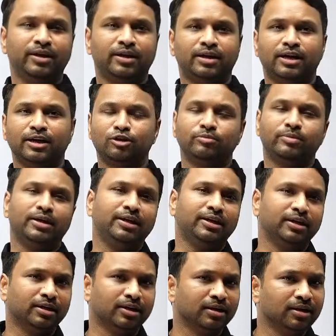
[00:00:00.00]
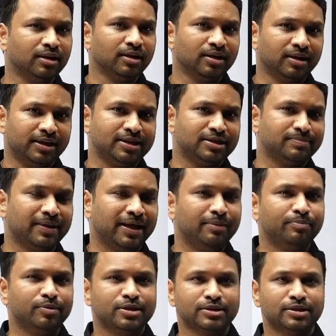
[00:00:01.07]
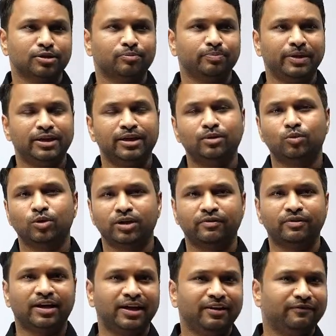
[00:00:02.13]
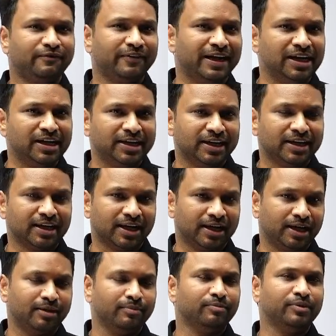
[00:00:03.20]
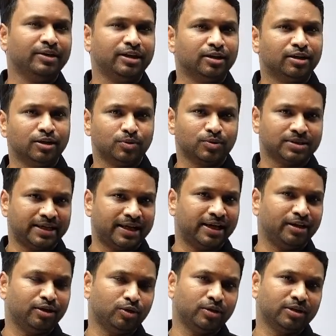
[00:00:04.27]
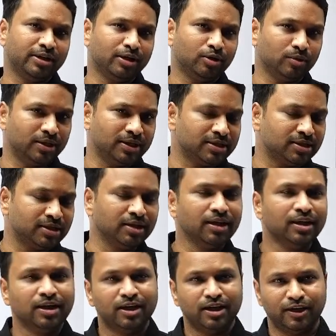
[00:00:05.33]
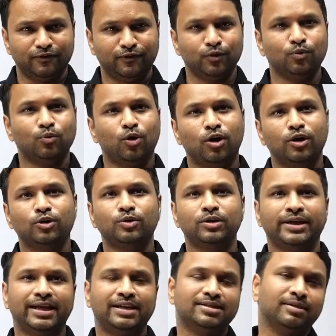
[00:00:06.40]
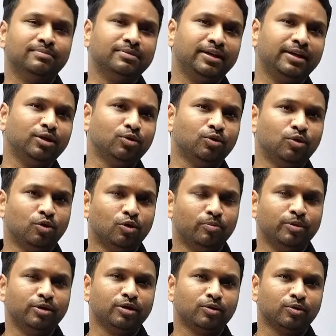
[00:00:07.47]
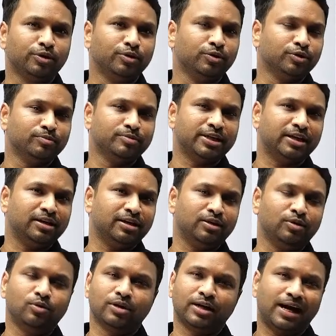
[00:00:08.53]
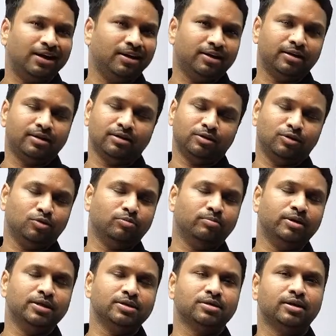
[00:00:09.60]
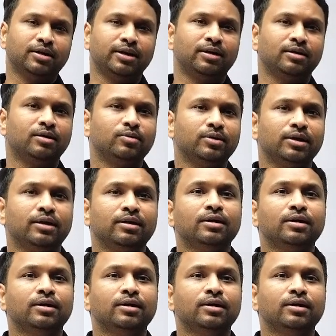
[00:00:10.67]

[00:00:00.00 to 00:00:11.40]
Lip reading: an argument here. It's my personal opinion. Whatever I felt it, I am here to say, and you are there to listen. If you want to tell something, you go open your own YouTube channel and go rant it. Nobody's going to care down there.